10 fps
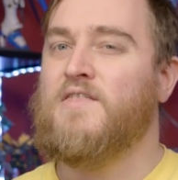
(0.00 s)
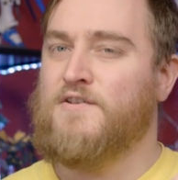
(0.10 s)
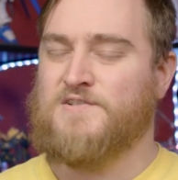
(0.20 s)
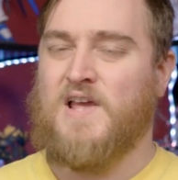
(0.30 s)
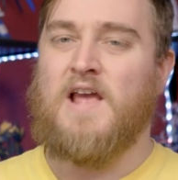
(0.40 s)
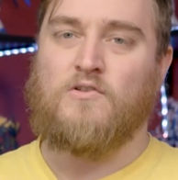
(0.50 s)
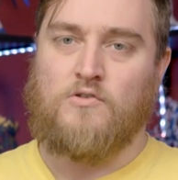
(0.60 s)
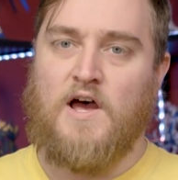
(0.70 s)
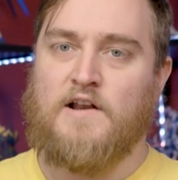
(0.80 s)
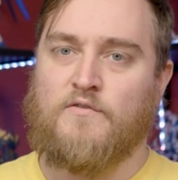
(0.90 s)
and there's a
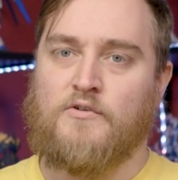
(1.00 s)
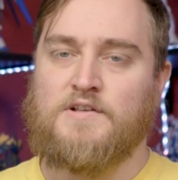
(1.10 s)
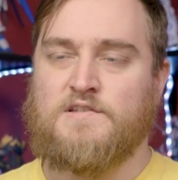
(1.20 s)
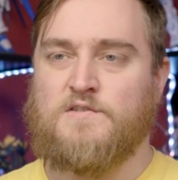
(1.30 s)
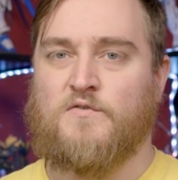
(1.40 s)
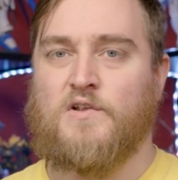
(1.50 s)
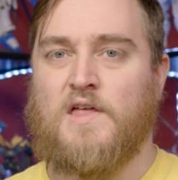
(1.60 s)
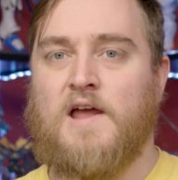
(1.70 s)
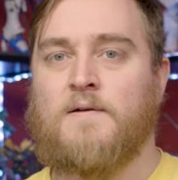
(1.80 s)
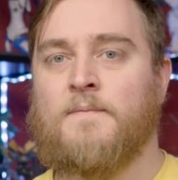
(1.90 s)
lot of reasons for
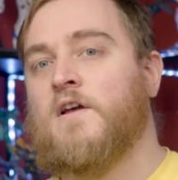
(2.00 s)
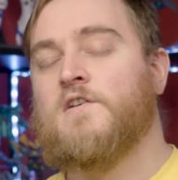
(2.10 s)
that.